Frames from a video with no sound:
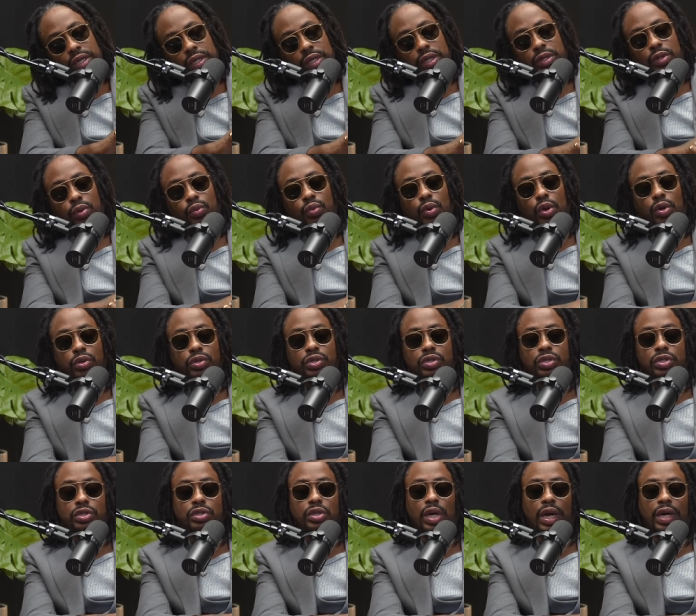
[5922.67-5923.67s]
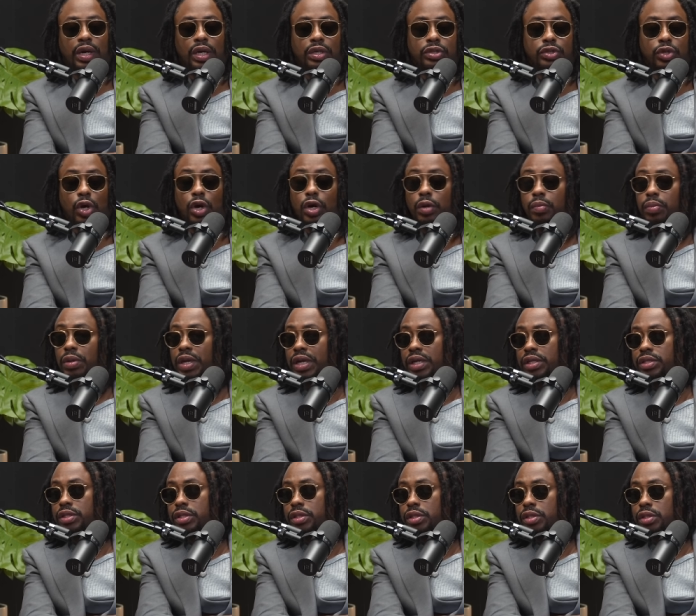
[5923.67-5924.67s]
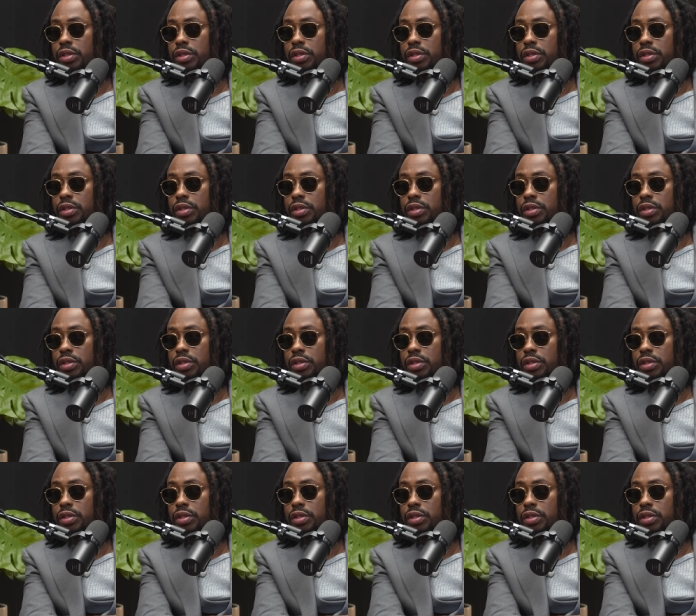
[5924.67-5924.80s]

that the world is just like a dark place,